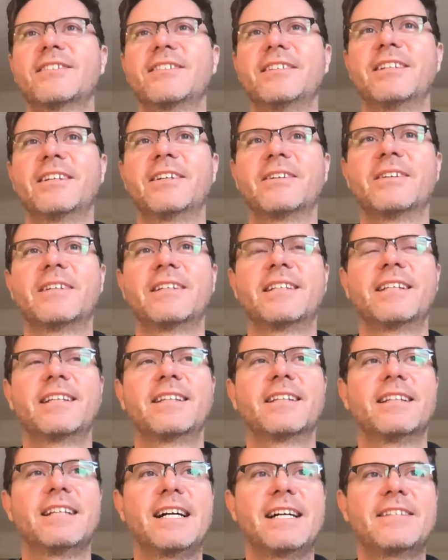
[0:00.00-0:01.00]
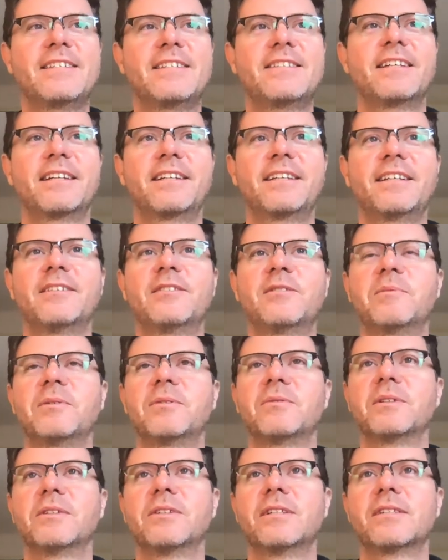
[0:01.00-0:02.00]
And the last decade's
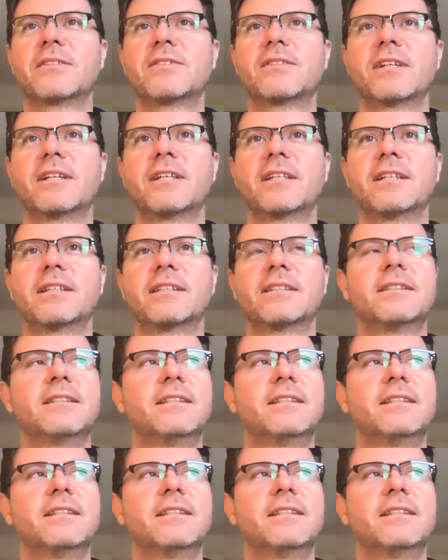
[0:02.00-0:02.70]
been really exciting